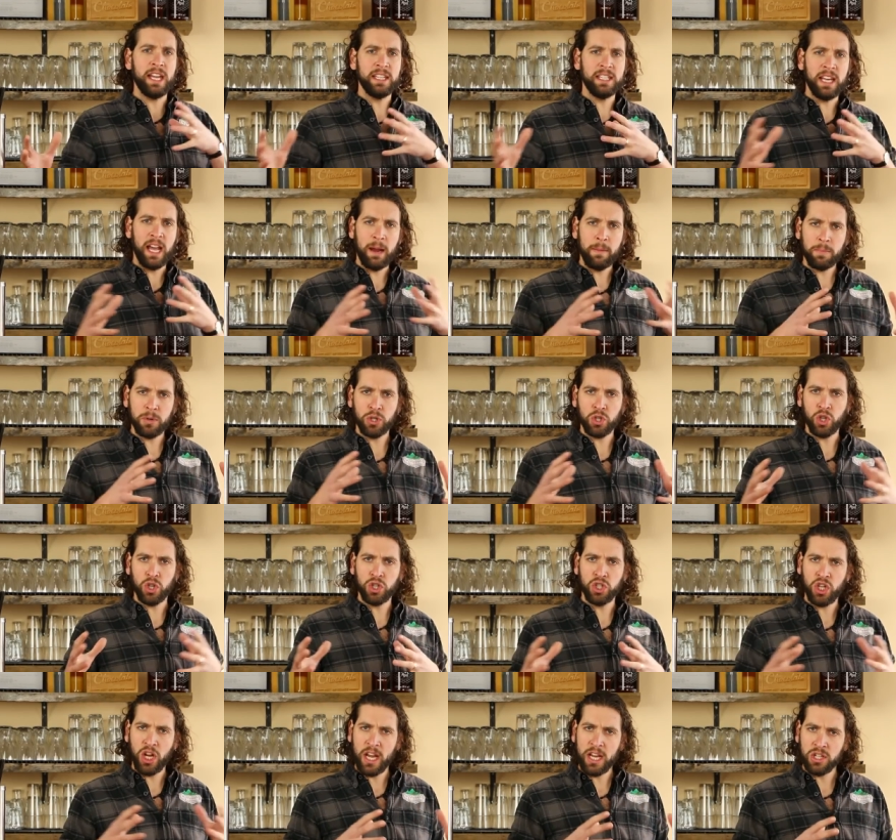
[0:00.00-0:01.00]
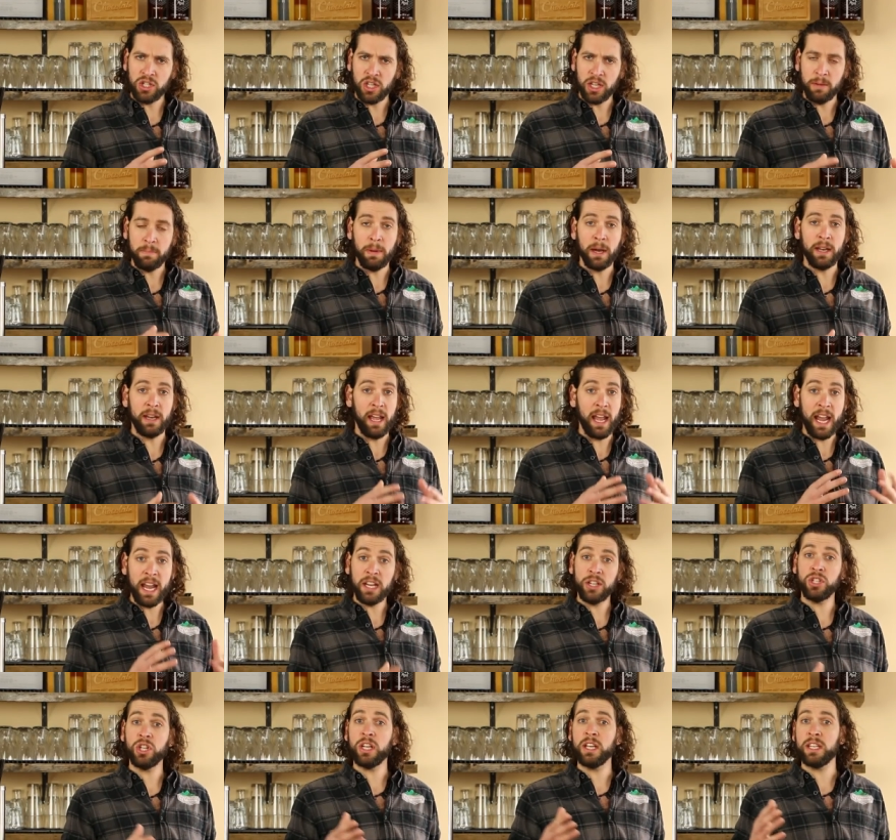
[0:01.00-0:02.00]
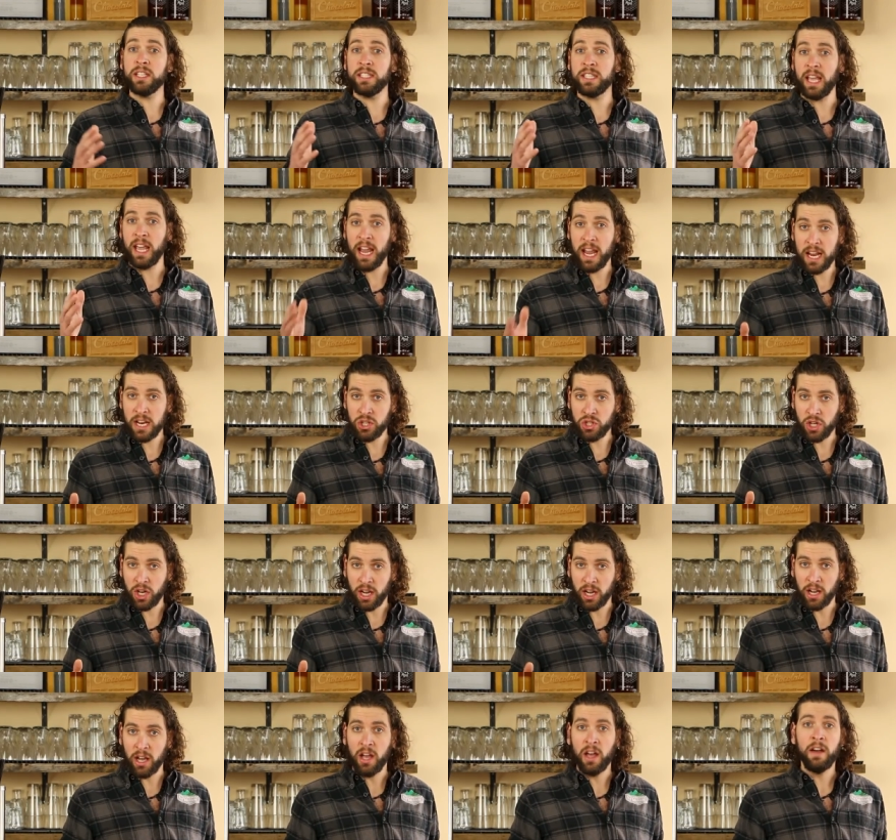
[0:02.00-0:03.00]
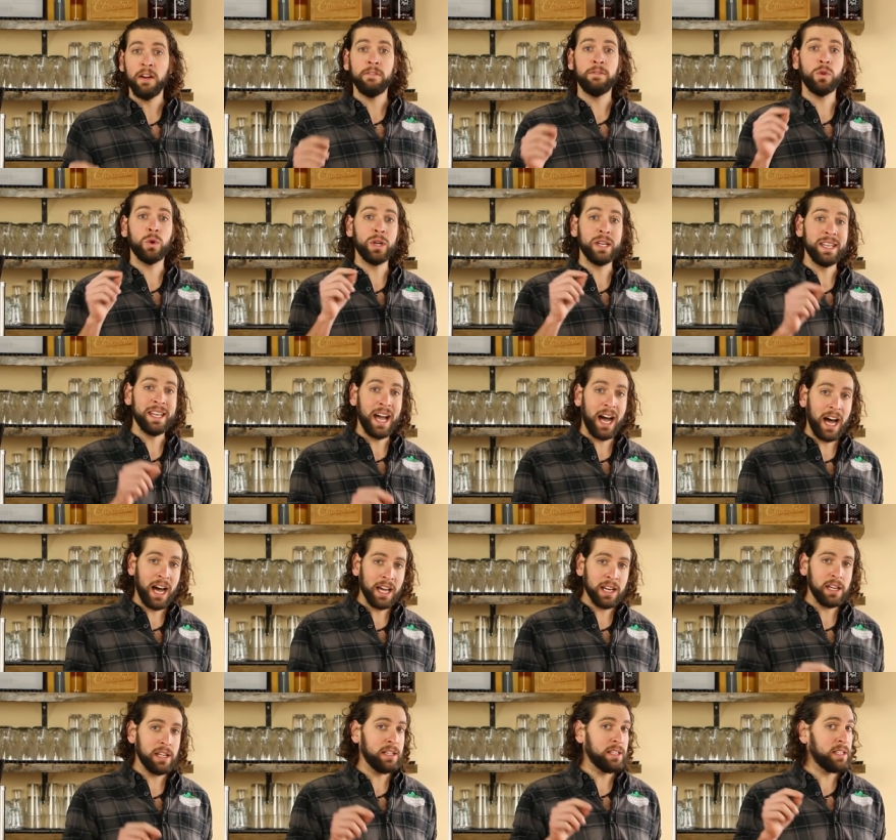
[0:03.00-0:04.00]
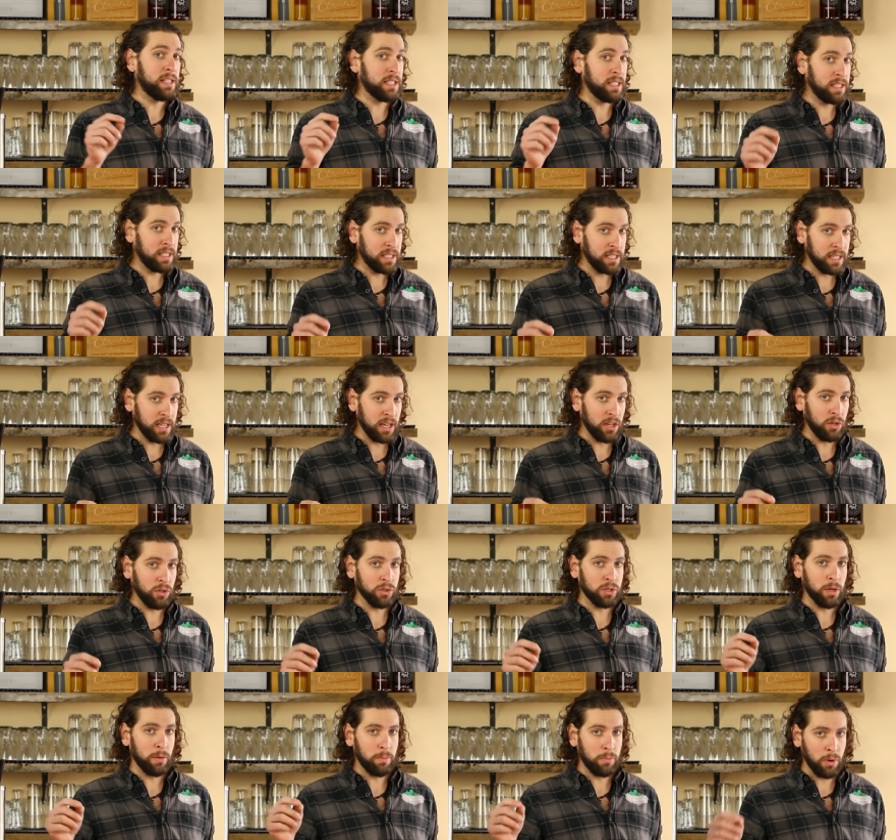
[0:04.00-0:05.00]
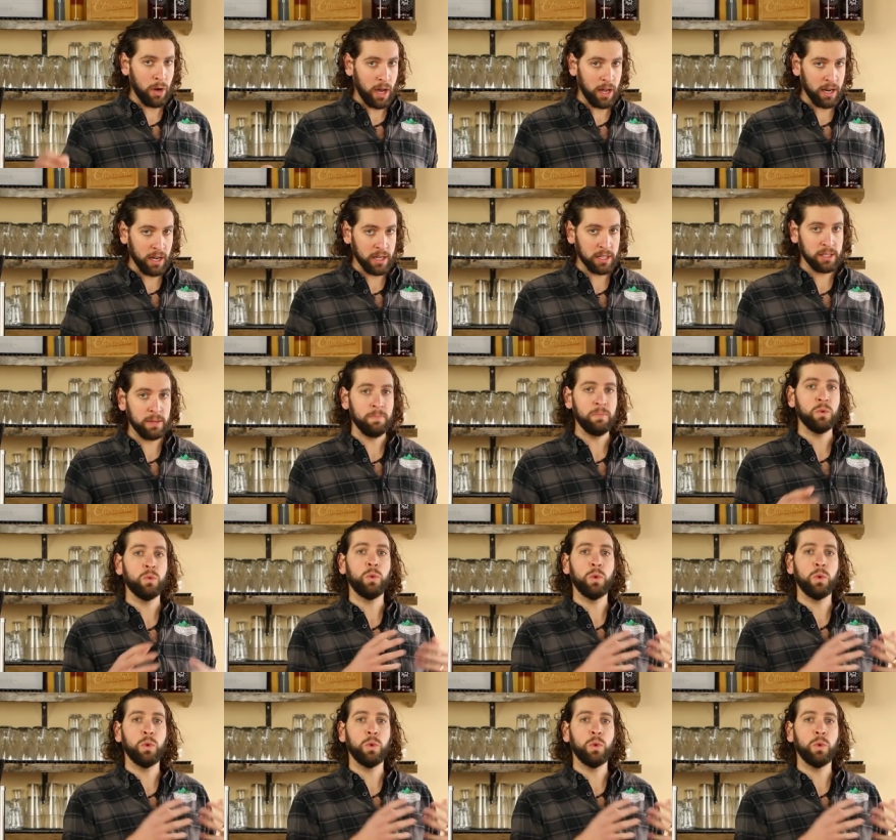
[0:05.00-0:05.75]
and temperature changing, but aging is aging for non-distilled products.